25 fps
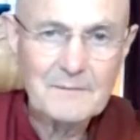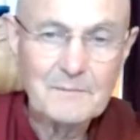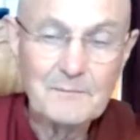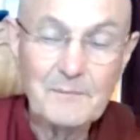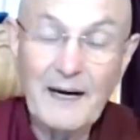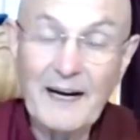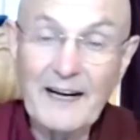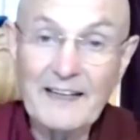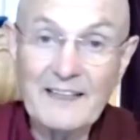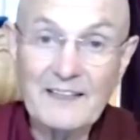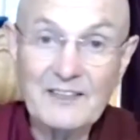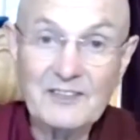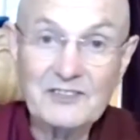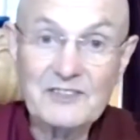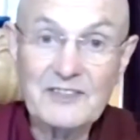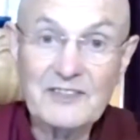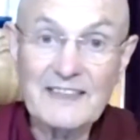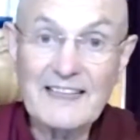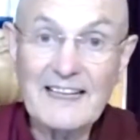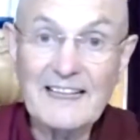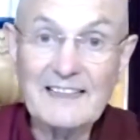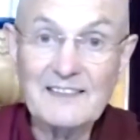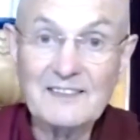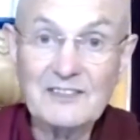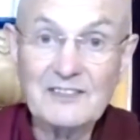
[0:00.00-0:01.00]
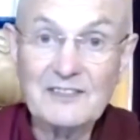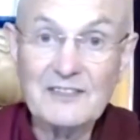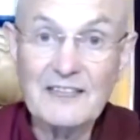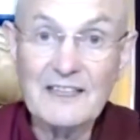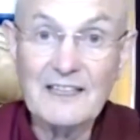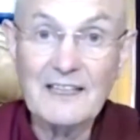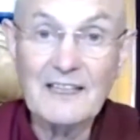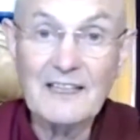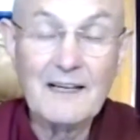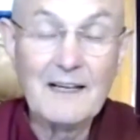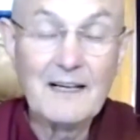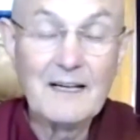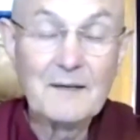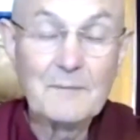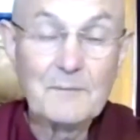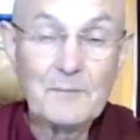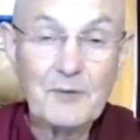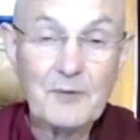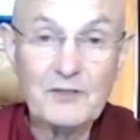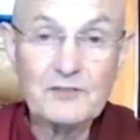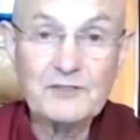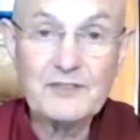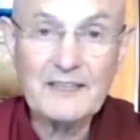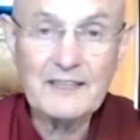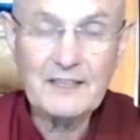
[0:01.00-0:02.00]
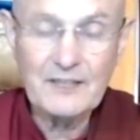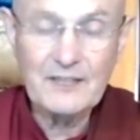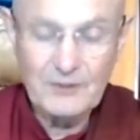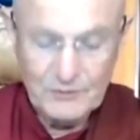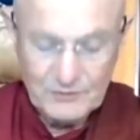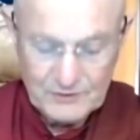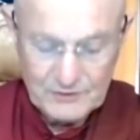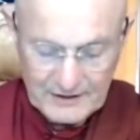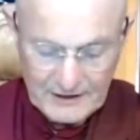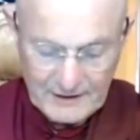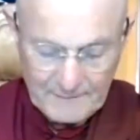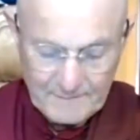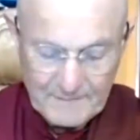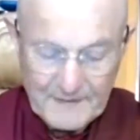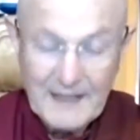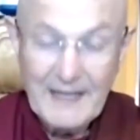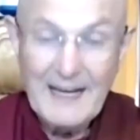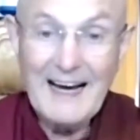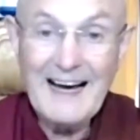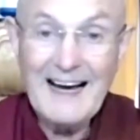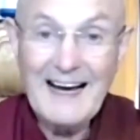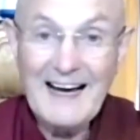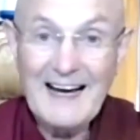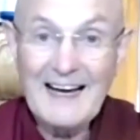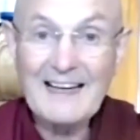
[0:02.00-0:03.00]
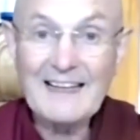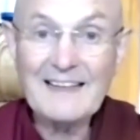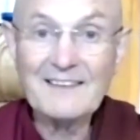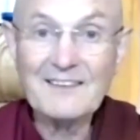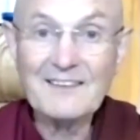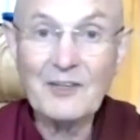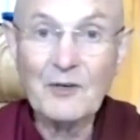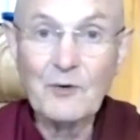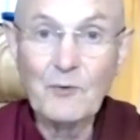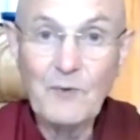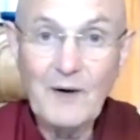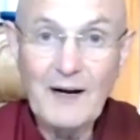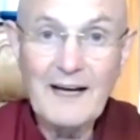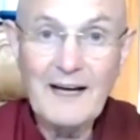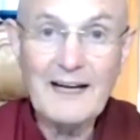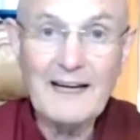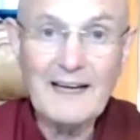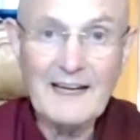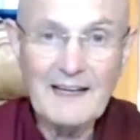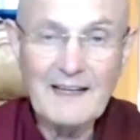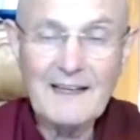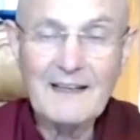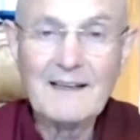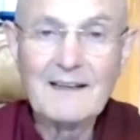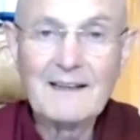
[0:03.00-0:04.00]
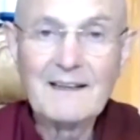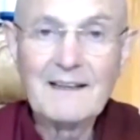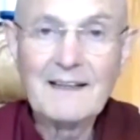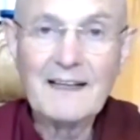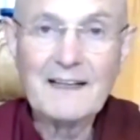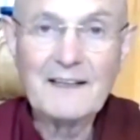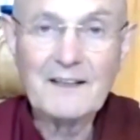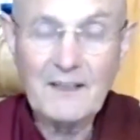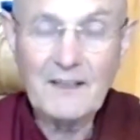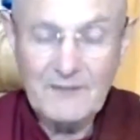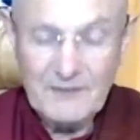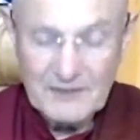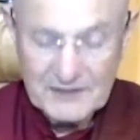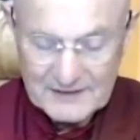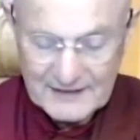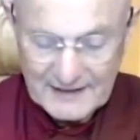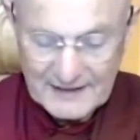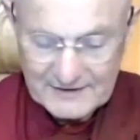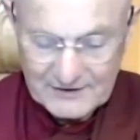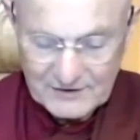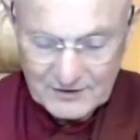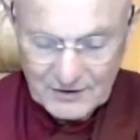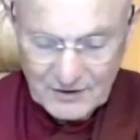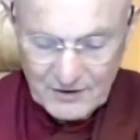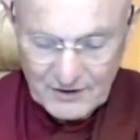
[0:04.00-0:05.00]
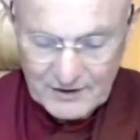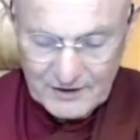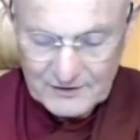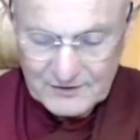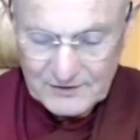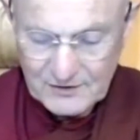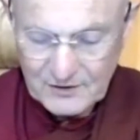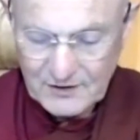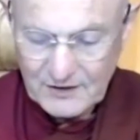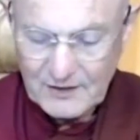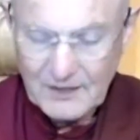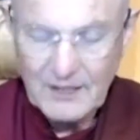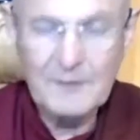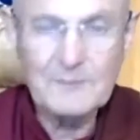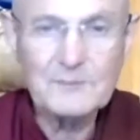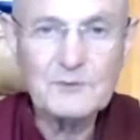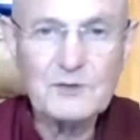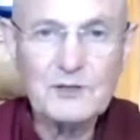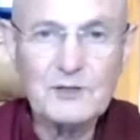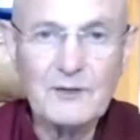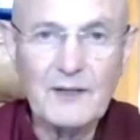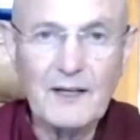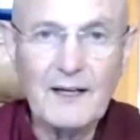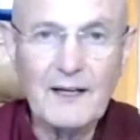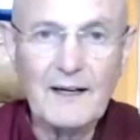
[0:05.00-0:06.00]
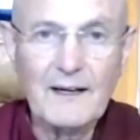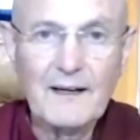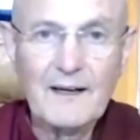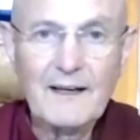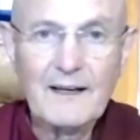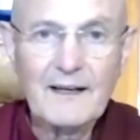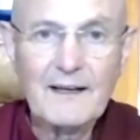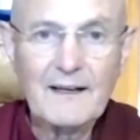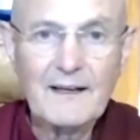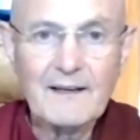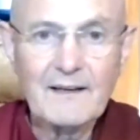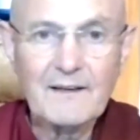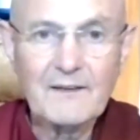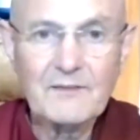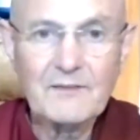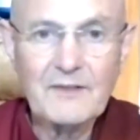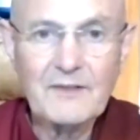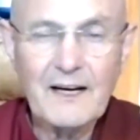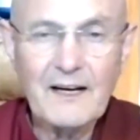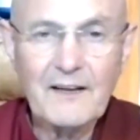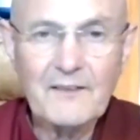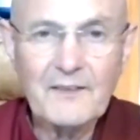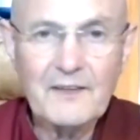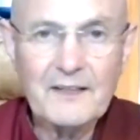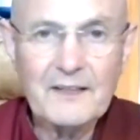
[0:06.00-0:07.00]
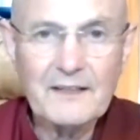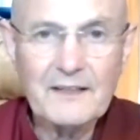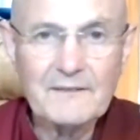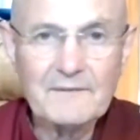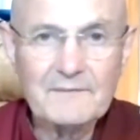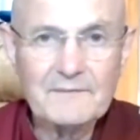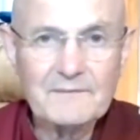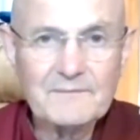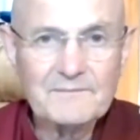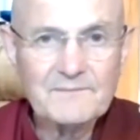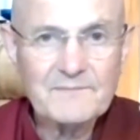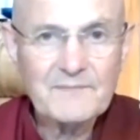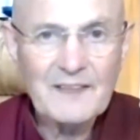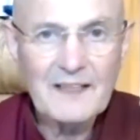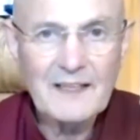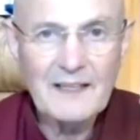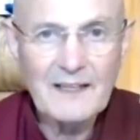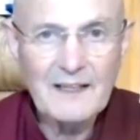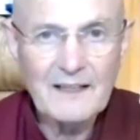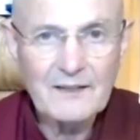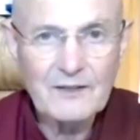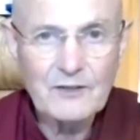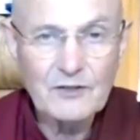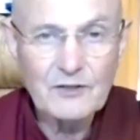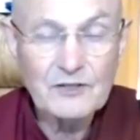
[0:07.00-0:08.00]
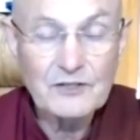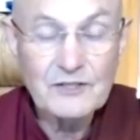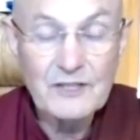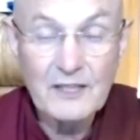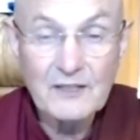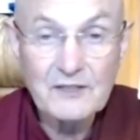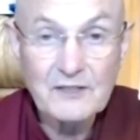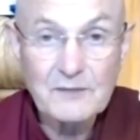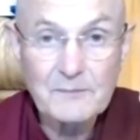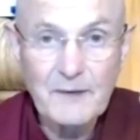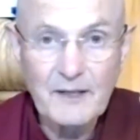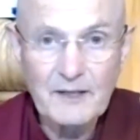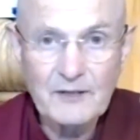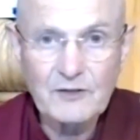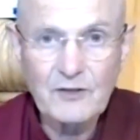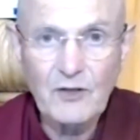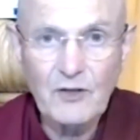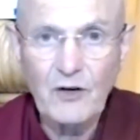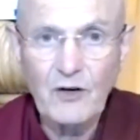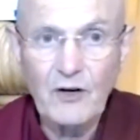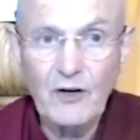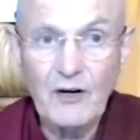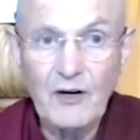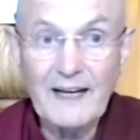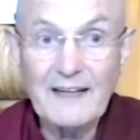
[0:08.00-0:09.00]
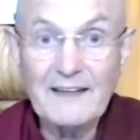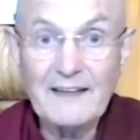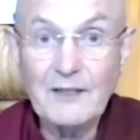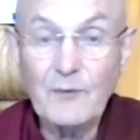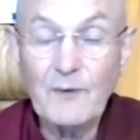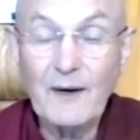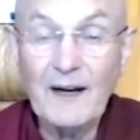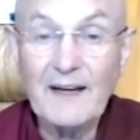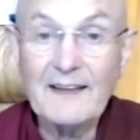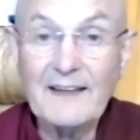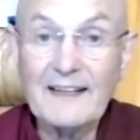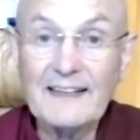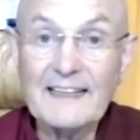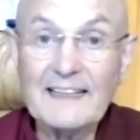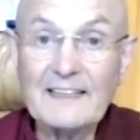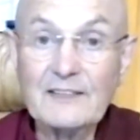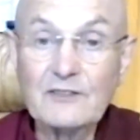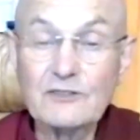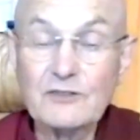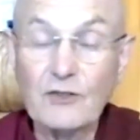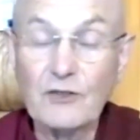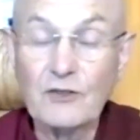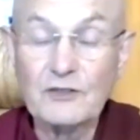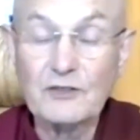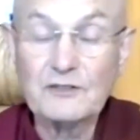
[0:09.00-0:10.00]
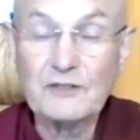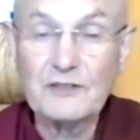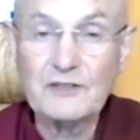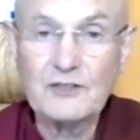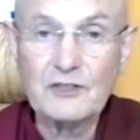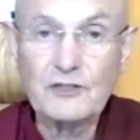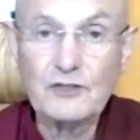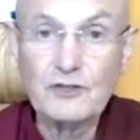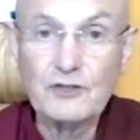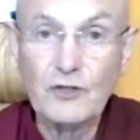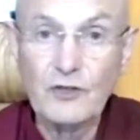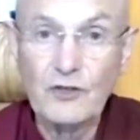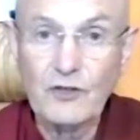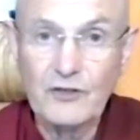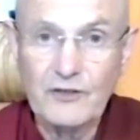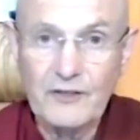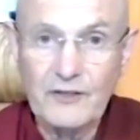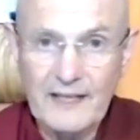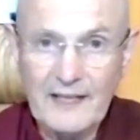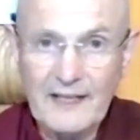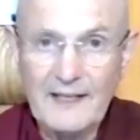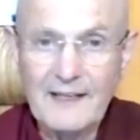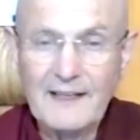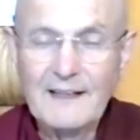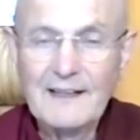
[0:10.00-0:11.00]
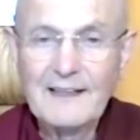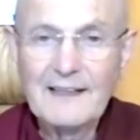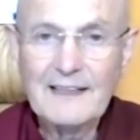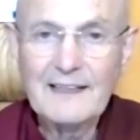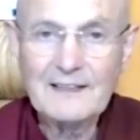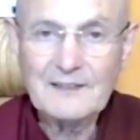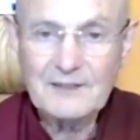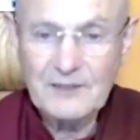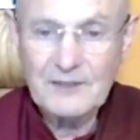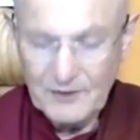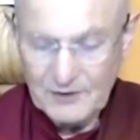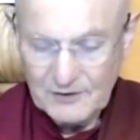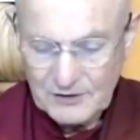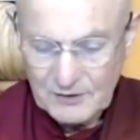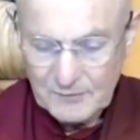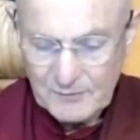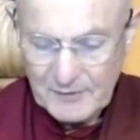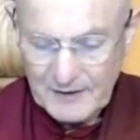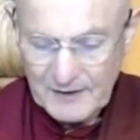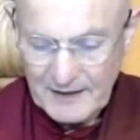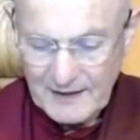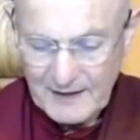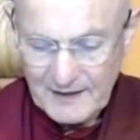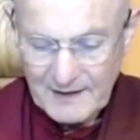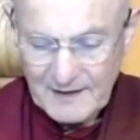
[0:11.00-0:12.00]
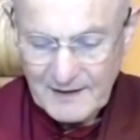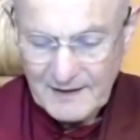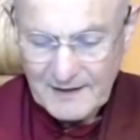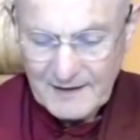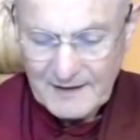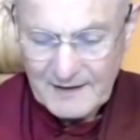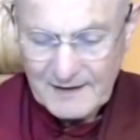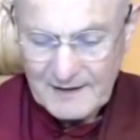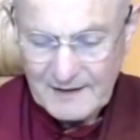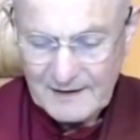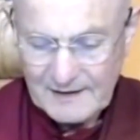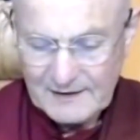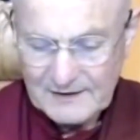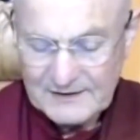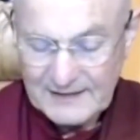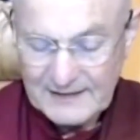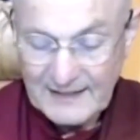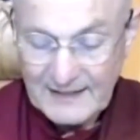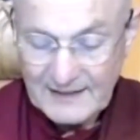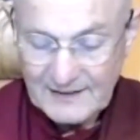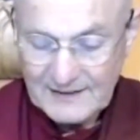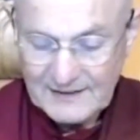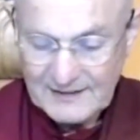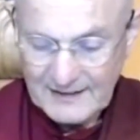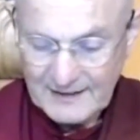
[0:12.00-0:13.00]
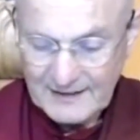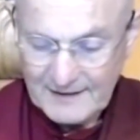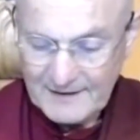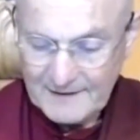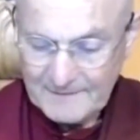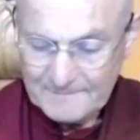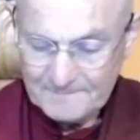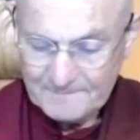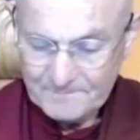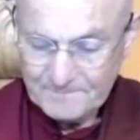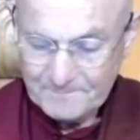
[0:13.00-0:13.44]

biased against the prosecutor. Either way, it obviously isn't going to come to a rather good judgment, or in the way that he talks to the jury is going to be tainted.